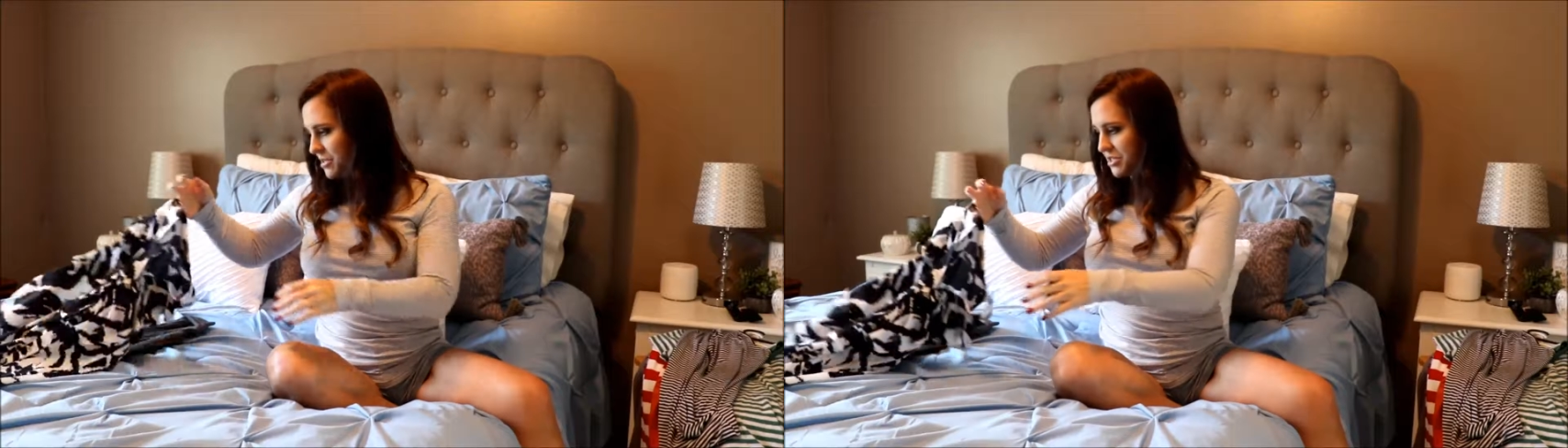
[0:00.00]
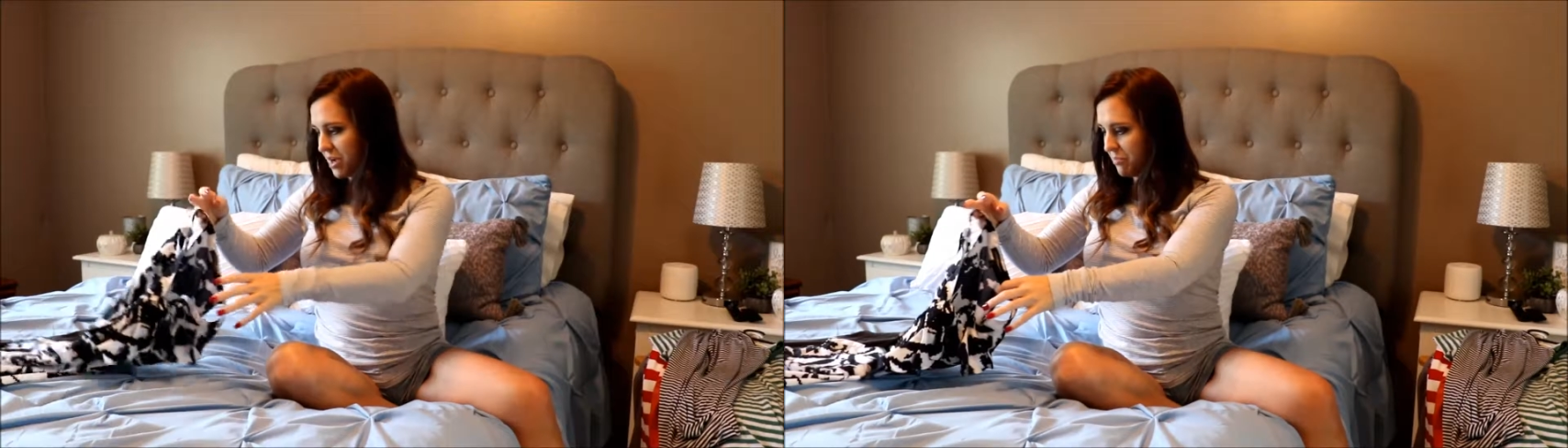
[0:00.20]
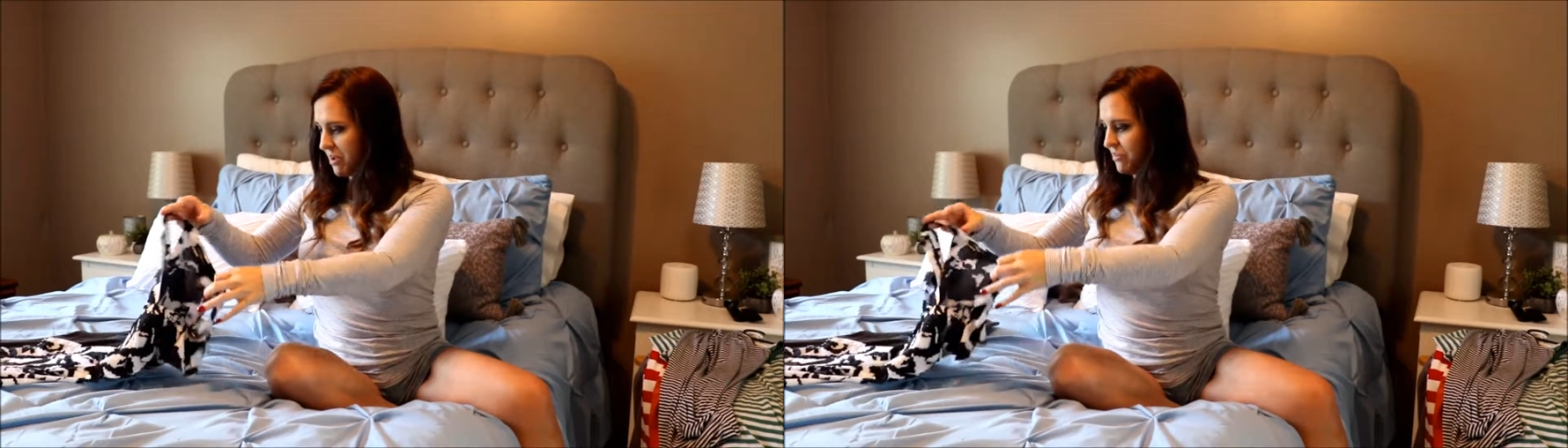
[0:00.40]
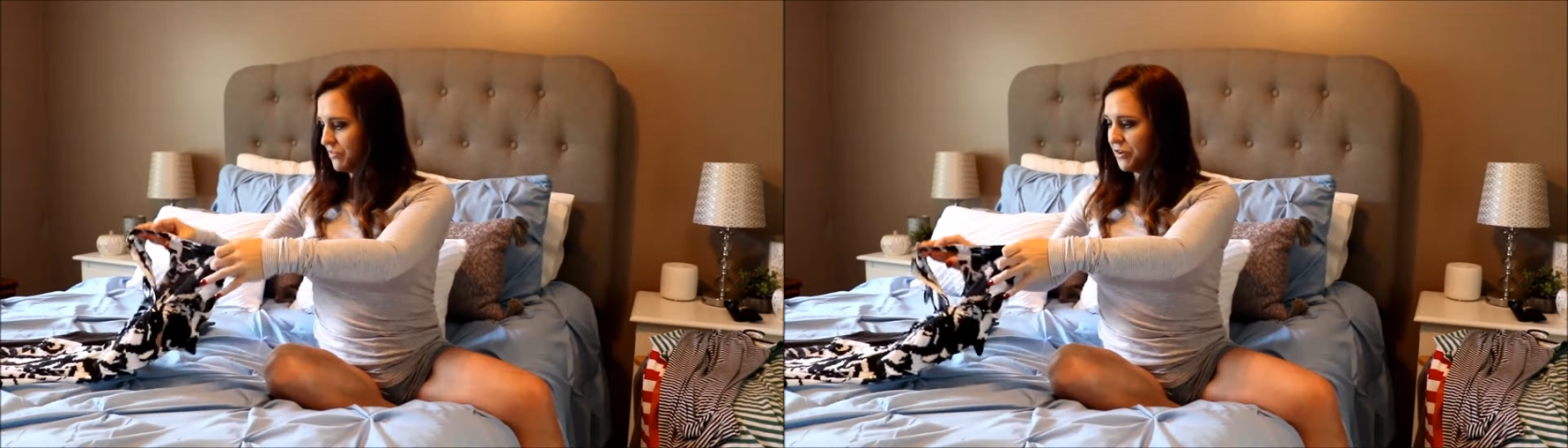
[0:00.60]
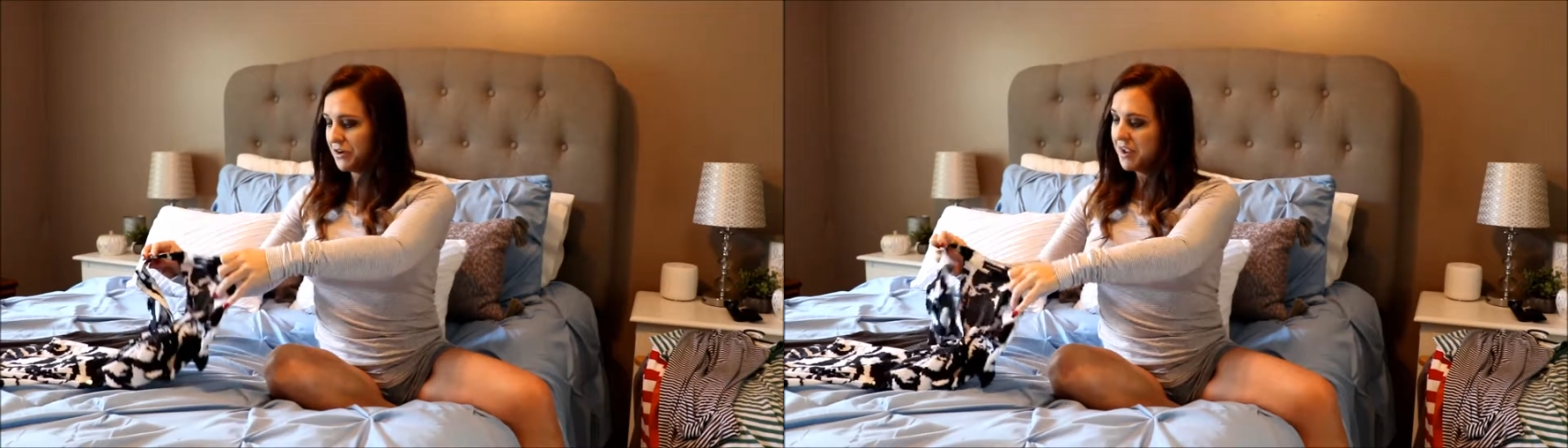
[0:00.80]
shopping
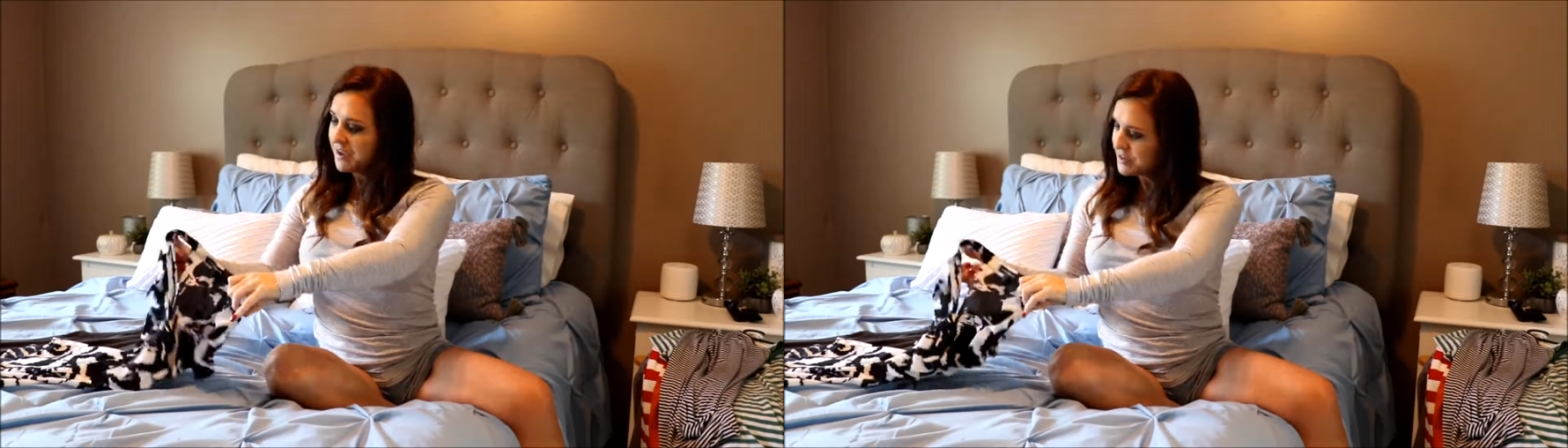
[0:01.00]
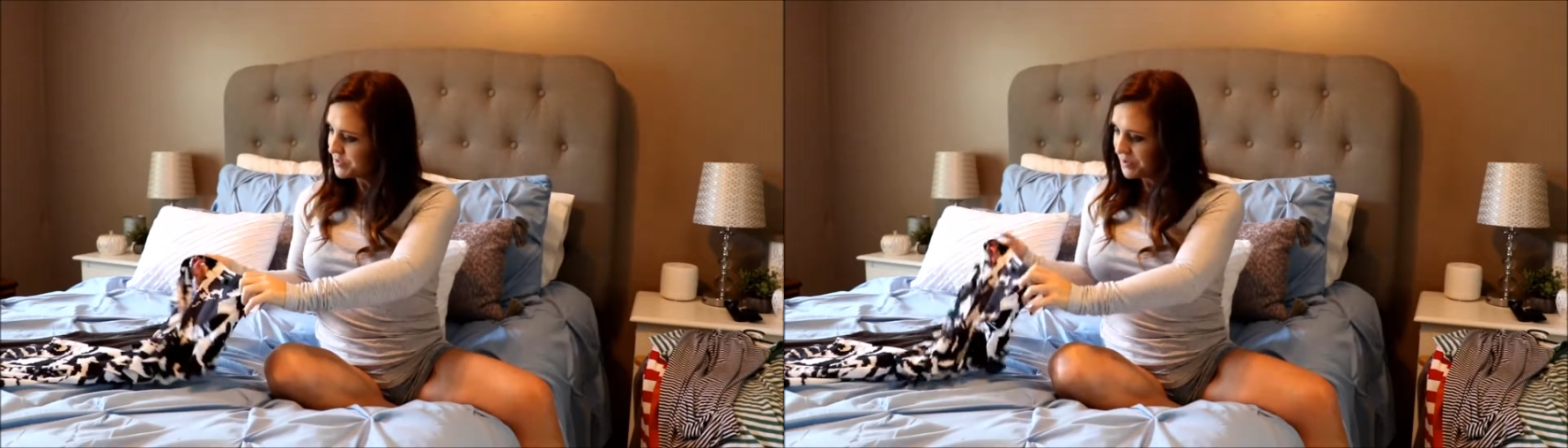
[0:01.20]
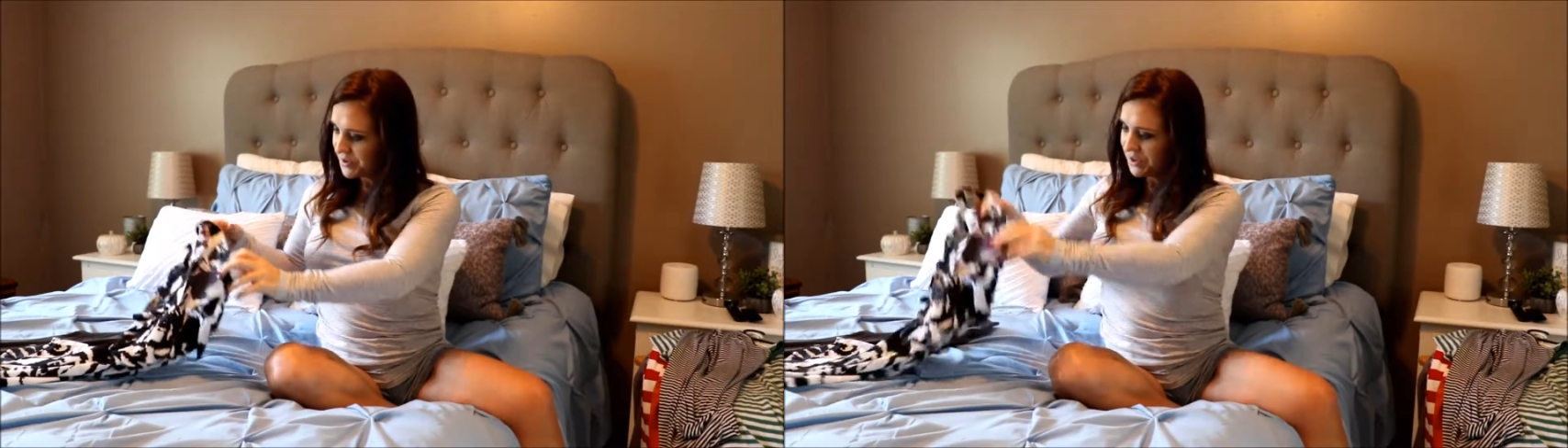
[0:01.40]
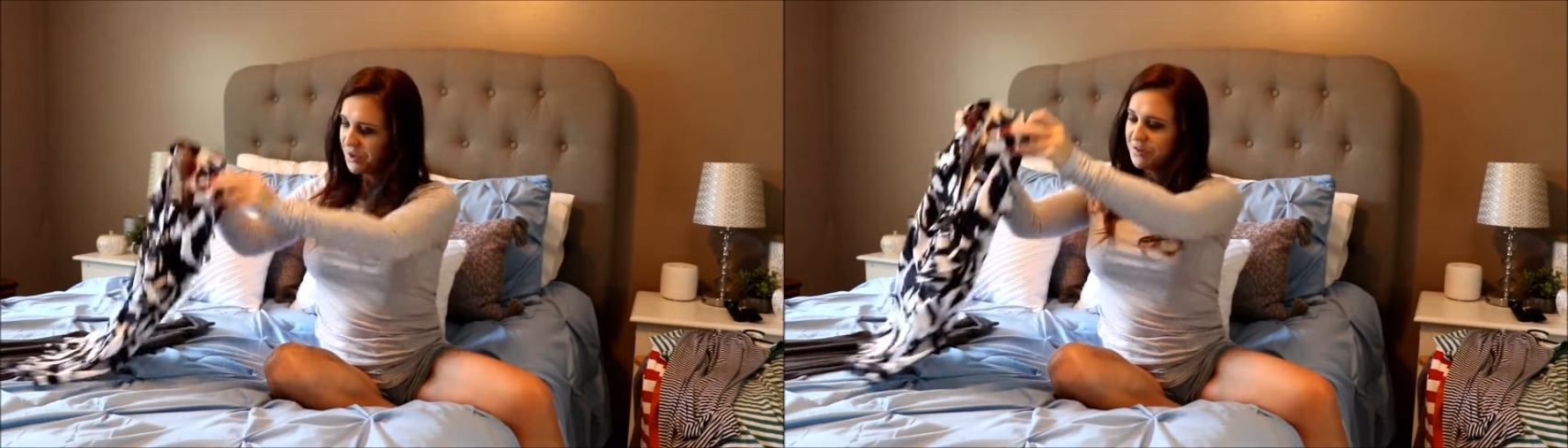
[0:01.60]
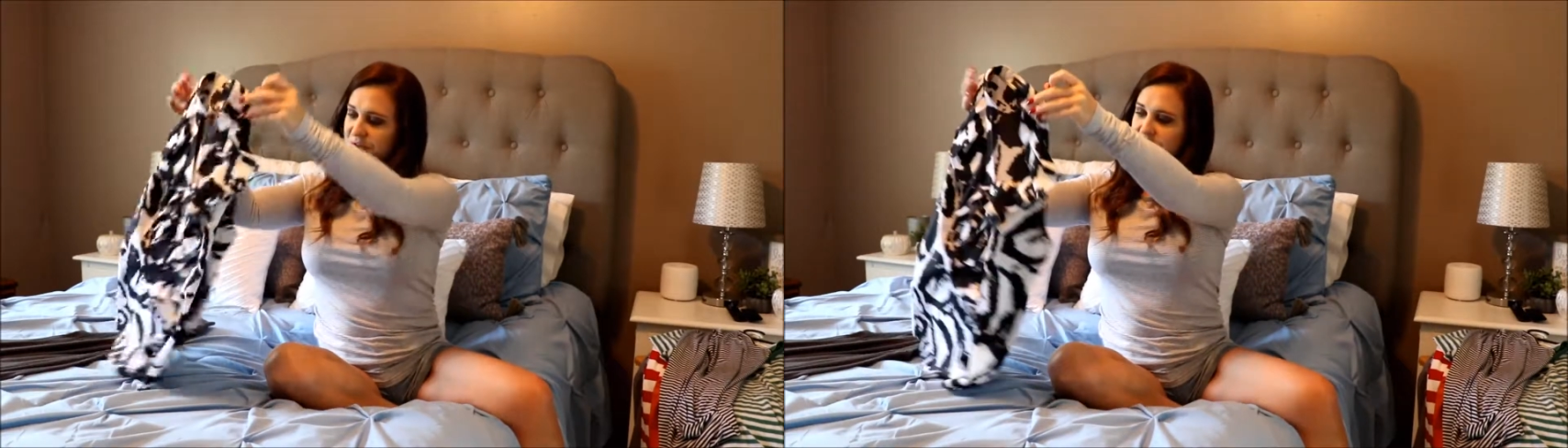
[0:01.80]
for casual
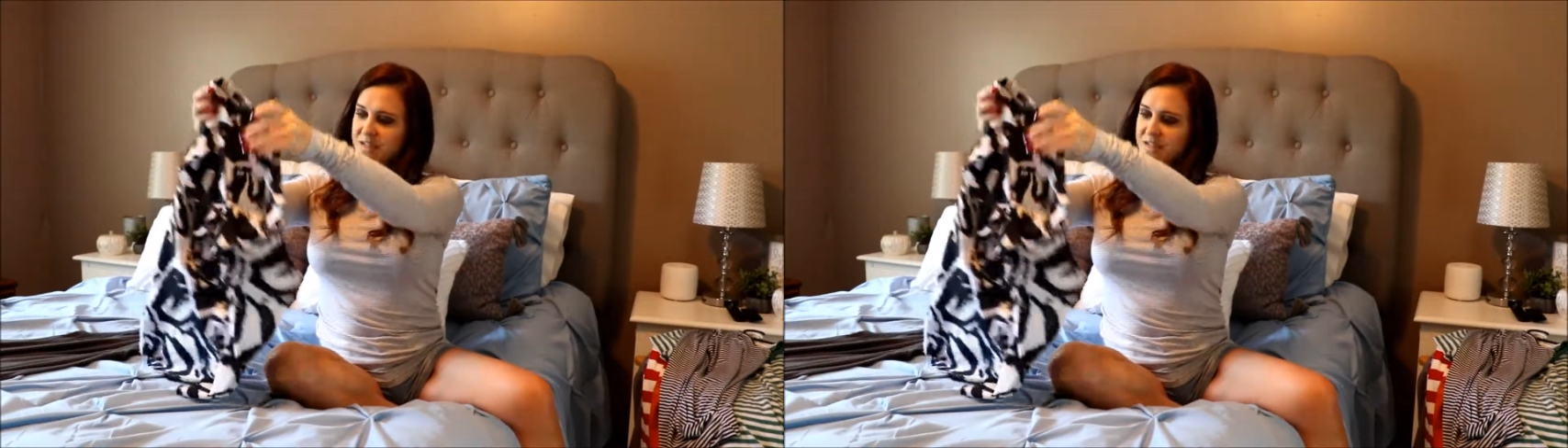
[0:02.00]
clothes,